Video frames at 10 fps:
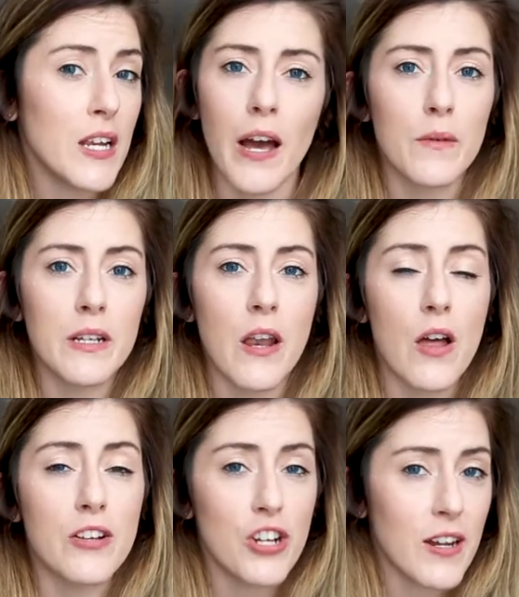I would
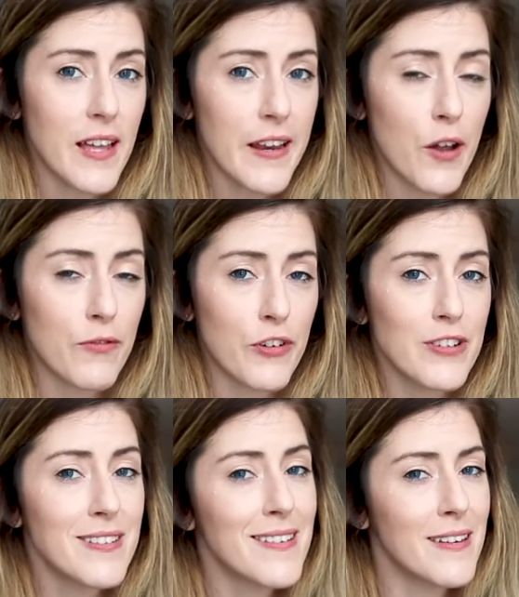check that out
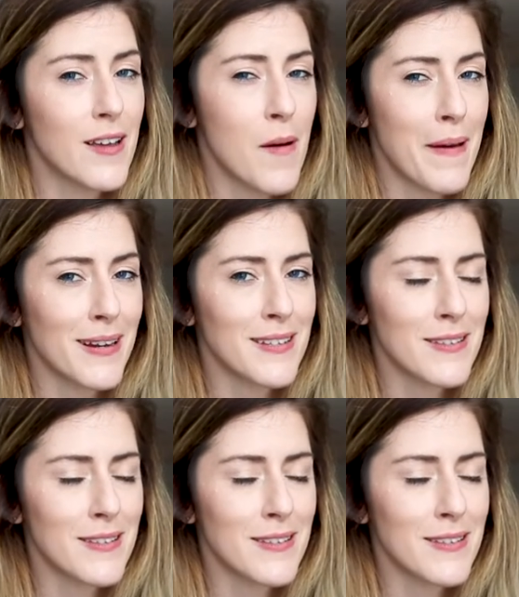first and then come back to